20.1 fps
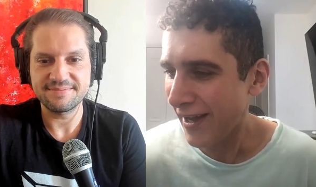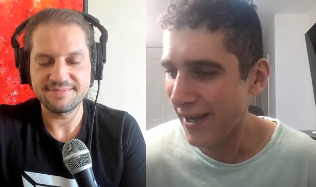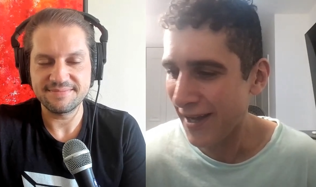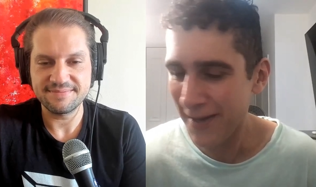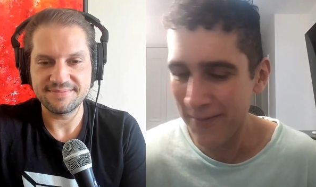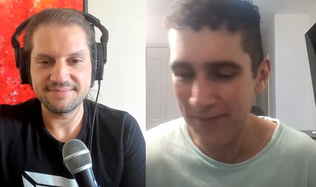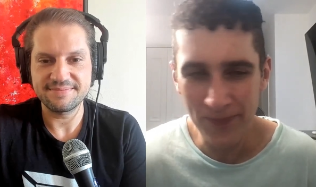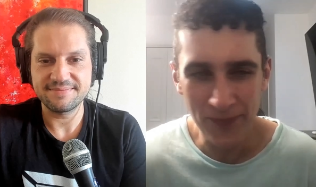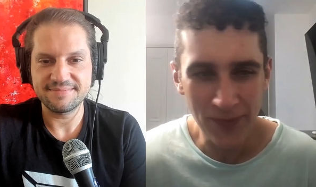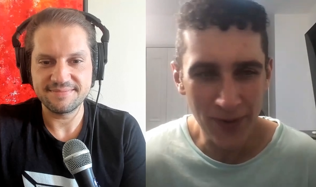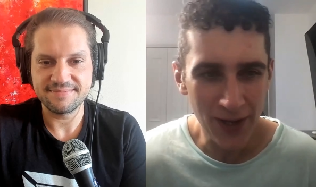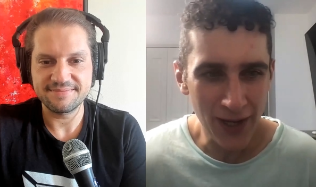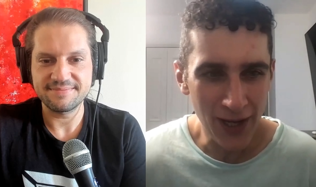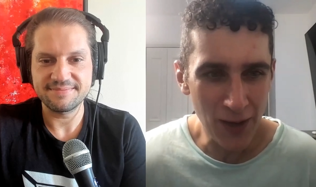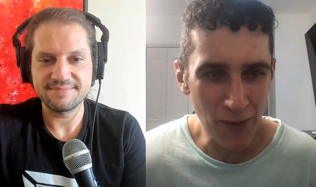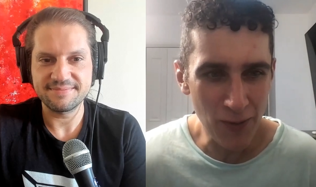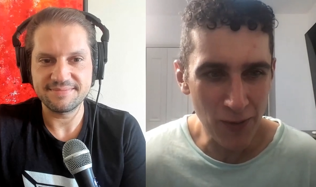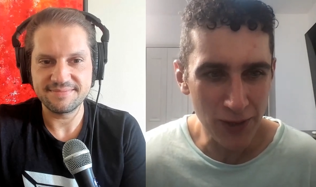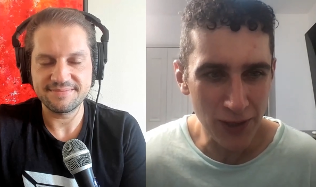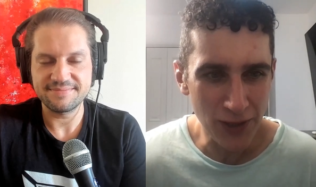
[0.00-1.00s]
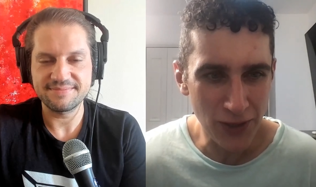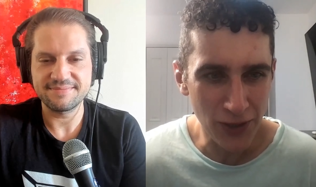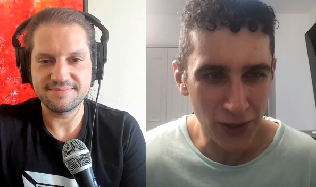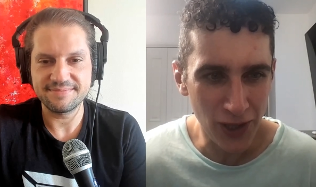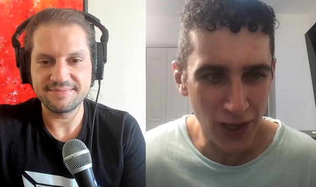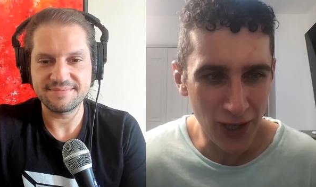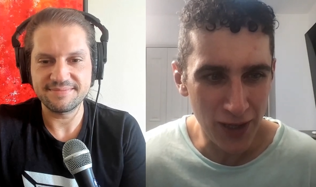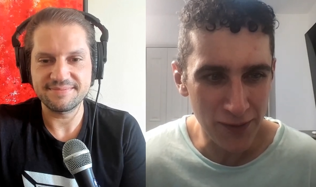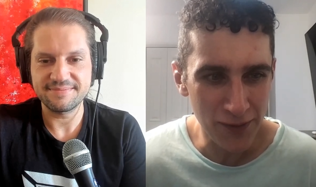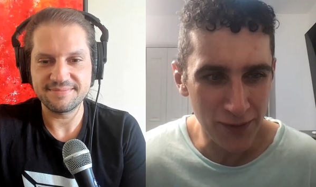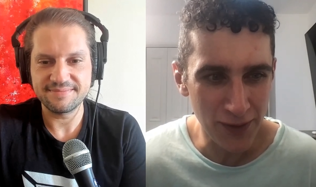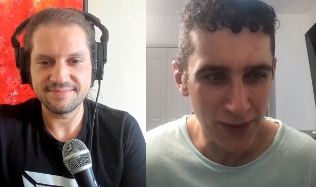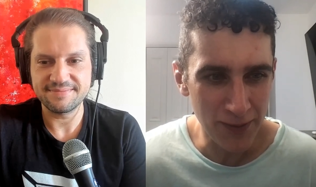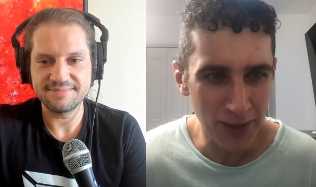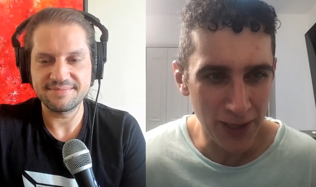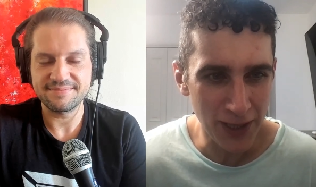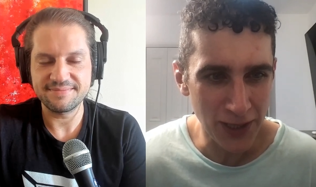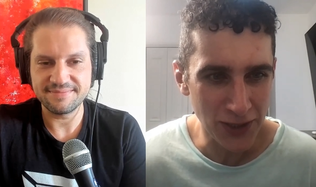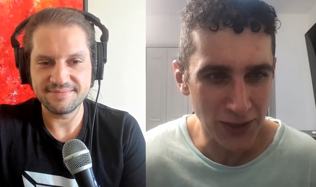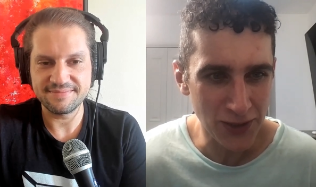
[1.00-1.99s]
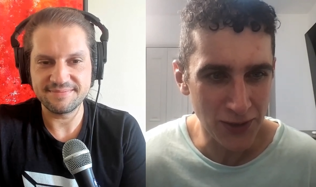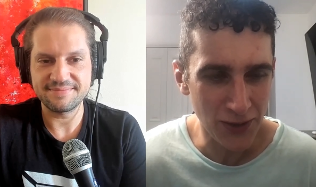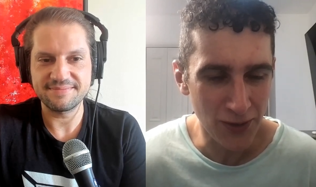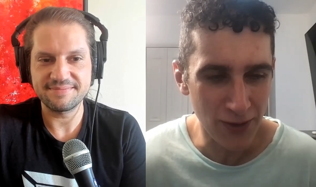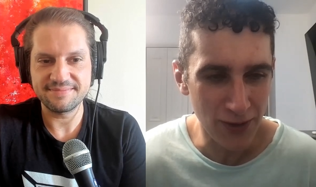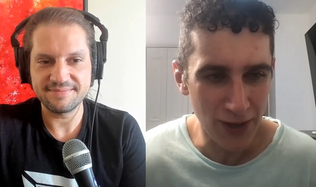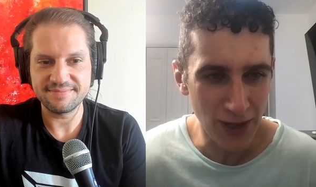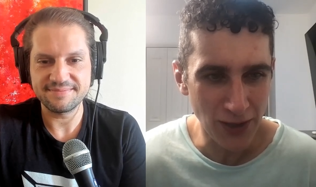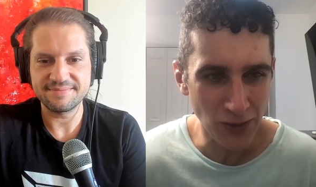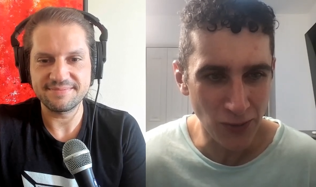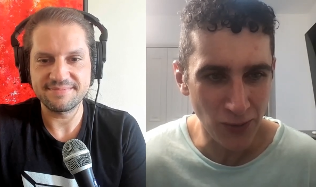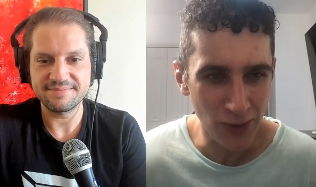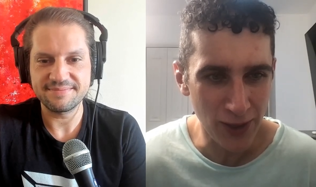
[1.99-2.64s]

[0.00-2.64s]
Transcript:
Speaker 1: Um, it really took off. I mean, I just started on